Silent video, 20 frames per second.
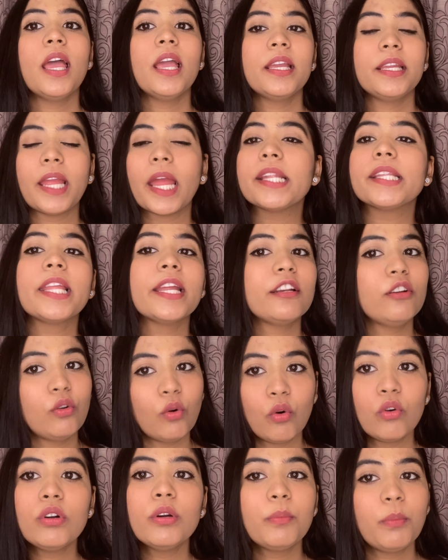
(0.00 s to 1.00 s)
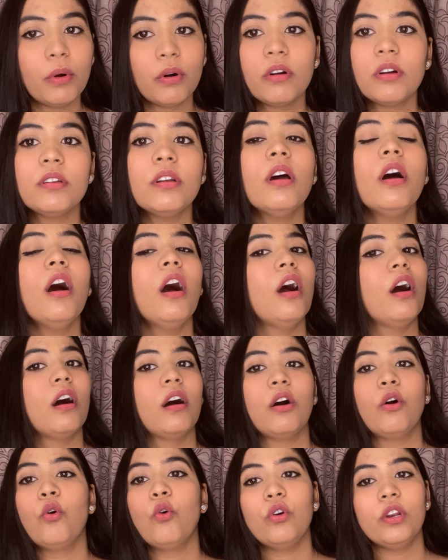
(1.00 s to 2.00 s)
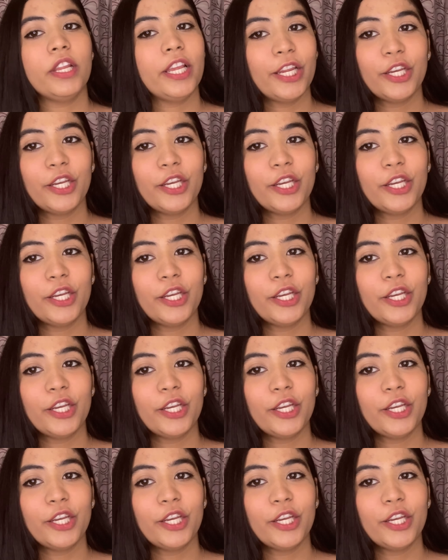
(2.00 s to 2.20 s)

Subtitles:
yet they don't burn a hole